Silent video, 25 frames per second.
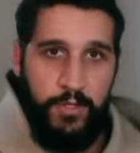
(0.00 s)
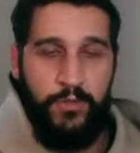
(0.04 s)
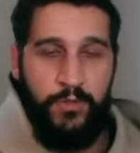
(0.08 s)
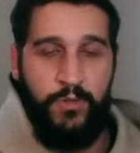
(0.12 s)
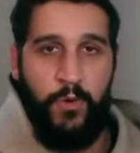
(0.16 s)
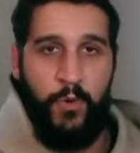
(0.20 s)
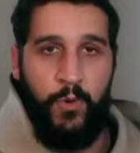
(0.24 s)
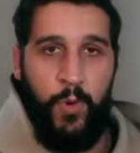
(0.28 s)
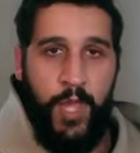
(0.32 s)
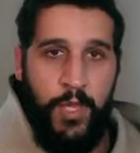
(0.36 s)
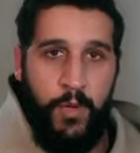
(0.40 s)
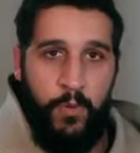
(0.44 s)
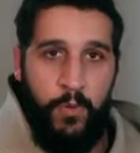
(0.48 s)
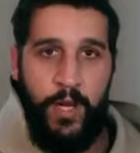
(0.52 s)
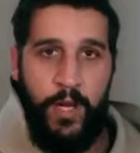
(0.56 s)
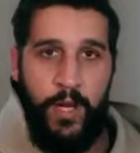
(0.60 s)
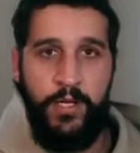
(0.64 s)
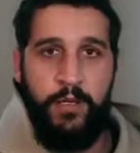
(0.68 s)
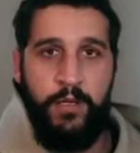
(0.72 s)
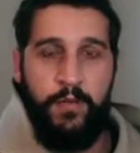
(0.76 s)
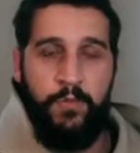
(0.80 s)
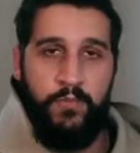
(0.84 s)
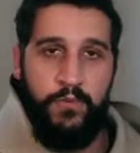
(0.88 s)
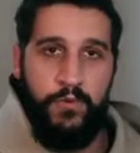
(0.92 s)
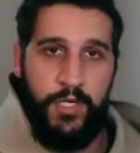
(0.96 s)
The right way
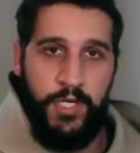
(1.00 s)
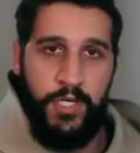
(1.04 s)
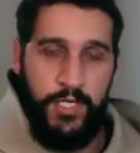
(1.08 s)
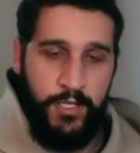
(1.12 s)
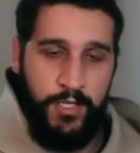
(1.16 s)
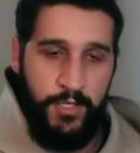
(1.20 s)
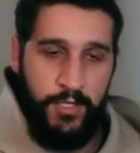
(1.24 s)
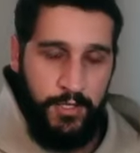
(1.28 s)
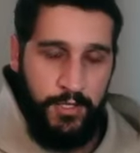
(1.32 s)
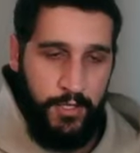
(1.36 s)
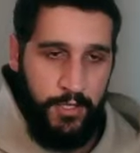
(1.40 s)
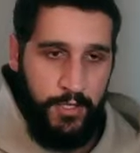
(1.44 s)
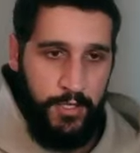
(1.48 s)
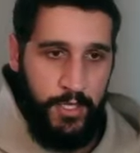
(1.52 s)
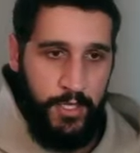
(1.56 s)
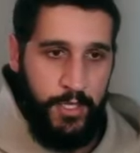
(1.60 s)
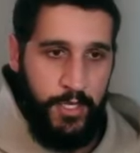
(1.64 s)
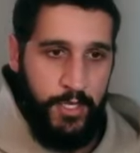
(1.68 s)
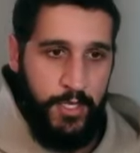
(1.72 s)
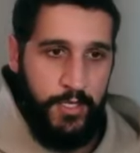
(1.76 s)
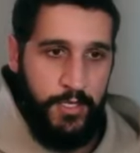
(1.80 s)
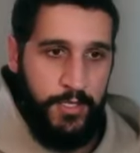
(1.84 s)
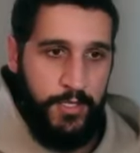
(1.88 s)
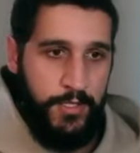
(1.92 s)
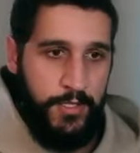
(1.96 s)
to breathe
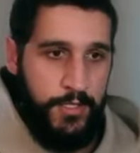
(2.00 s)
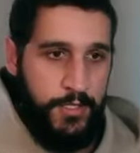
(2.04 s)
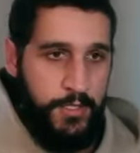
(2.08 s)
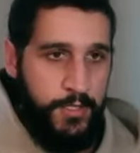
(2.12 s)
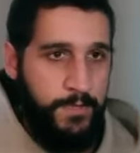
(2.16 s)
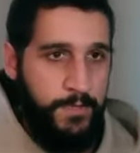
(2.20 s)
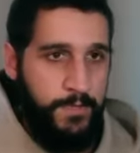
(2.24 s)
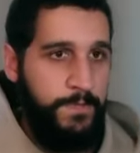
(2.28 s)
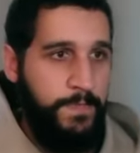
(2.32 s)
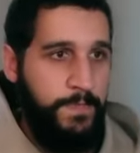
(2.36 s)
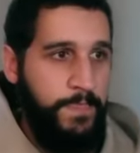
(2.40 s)
is